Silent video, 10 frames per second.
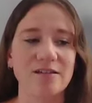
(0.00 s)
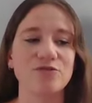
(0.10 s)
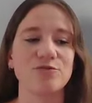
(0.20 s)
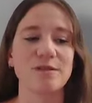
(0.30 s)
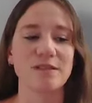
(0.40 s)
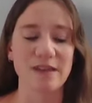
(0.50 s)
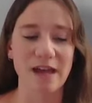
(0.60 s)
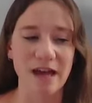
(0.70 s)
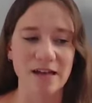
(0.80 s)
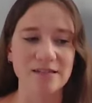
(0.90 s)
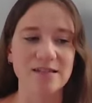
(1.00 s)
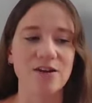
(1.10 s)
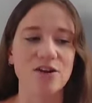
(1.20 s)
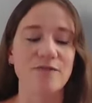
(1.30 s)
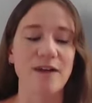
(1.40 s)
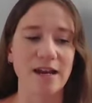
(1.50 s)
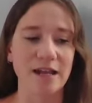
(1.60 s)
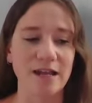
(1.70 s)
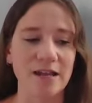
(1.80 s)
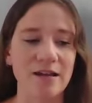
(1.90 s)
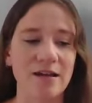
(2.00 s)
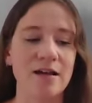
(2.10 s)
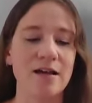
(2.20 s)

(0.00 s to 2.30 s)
It told me that they had a son already.